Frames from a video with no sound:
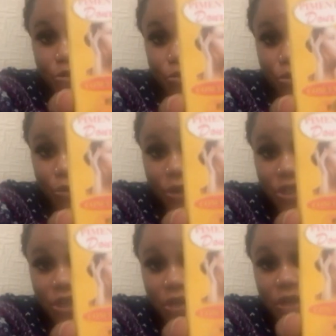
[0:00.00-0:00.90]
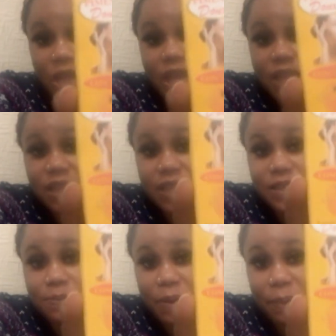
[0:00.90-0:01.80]
know the original this
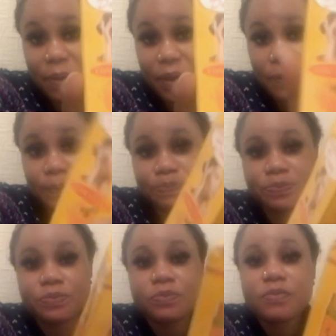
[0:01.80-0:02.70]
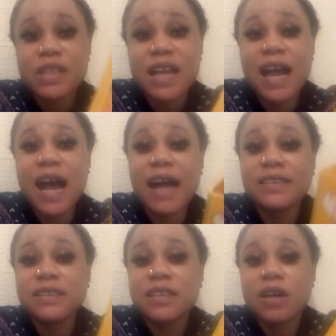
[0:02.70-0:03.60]
pepper
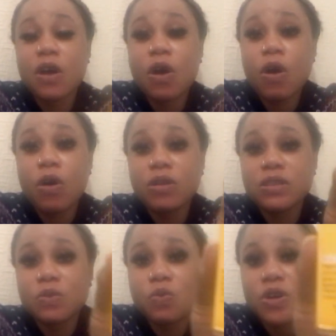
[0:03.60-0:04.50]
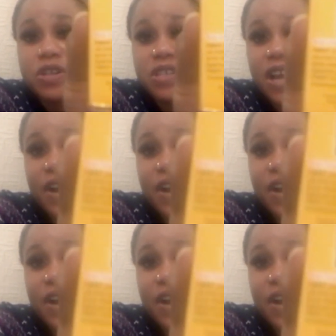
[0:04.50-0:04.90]
and all the words are